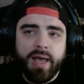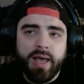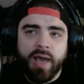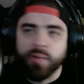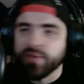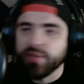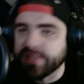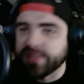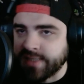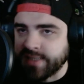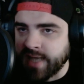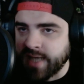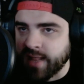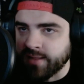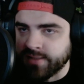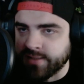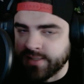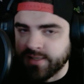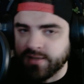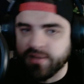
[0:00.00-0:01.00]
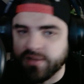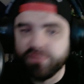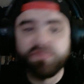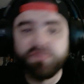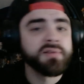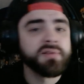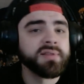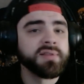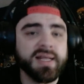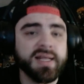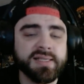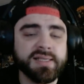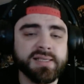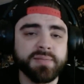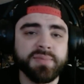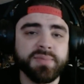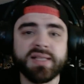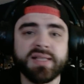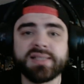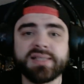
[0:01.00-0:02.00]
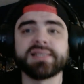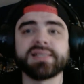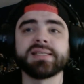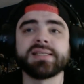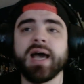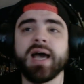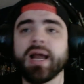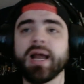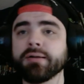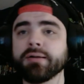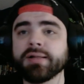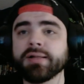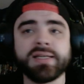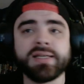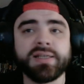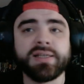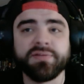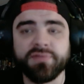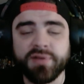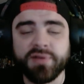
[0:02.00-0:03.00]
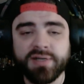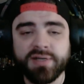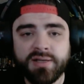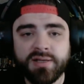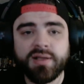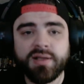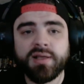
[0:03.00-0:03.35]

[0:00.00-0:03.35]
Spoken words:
I wasn't talented enough. That's something that's entirely different.